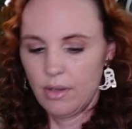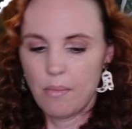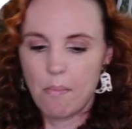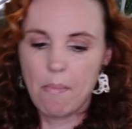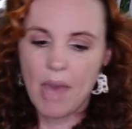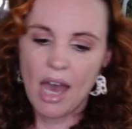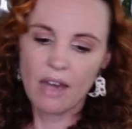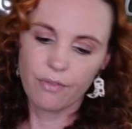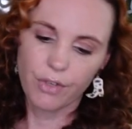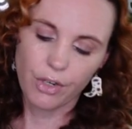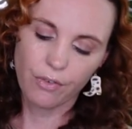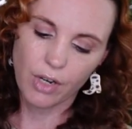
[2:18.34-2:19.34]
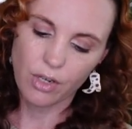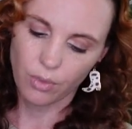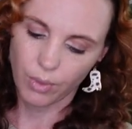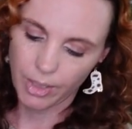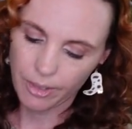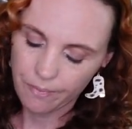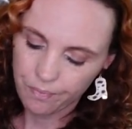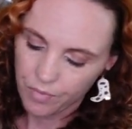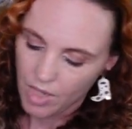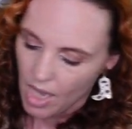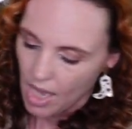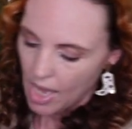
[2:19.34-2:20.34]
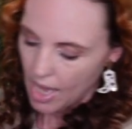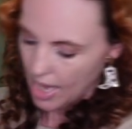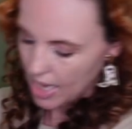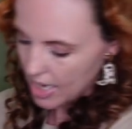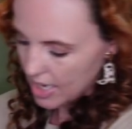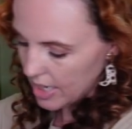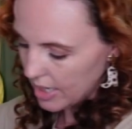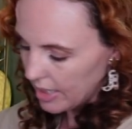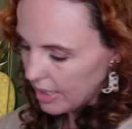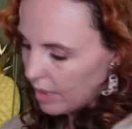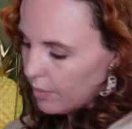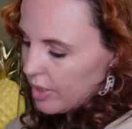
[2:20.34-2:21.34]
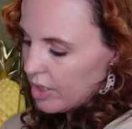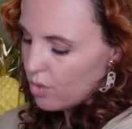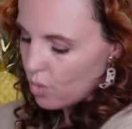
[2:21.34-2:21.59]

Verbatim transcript: mat for your front door. And it was